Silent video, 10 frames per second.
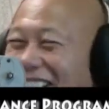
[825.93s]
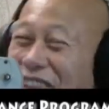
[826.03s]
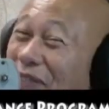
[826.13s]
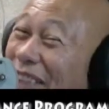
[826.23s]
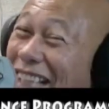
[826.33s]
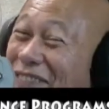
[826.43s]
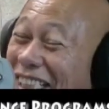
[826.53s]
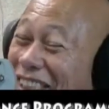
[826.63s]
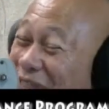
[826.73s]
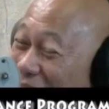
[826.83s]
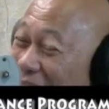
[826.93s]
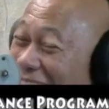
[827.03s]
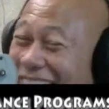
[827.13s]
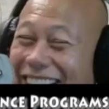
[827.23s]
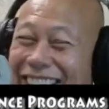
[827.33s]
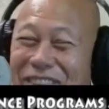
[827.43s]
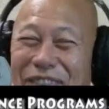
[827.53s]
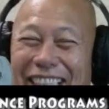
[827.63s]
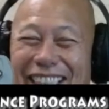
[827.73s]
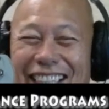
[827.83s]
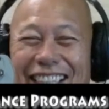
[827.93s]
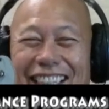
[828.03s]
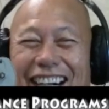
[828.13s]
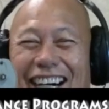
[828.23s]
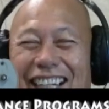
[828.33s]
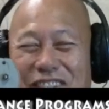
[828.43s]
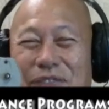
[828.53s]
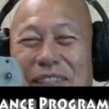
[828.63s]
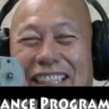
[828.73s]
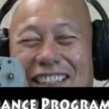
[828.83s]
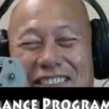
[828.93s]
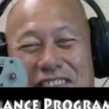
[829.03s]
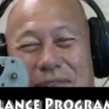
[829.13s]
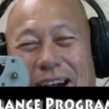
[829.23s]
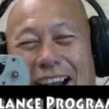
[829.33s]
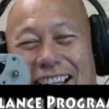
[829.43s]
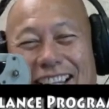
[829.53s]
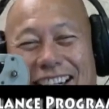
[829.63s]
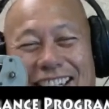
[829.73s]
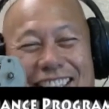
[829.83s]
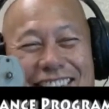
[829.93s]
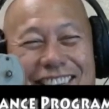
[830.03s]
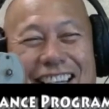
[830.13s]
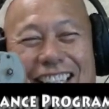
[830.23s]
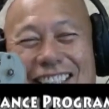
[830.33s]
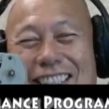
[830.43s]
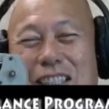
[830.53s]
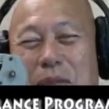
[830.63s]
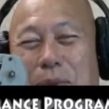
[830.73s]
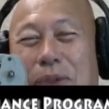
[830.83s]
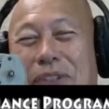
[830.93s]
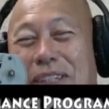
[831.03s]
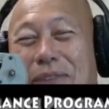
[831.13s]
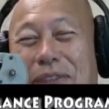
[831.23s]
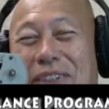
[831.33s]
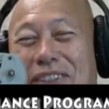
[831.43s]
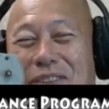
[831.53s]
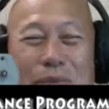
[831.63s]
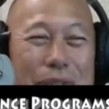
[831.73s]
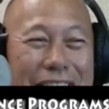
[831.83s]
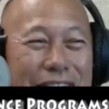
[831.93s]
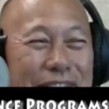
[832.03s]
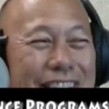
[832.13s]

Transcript: You may not believe me, but I did speak. To me, or from my side of the podium, it was brief.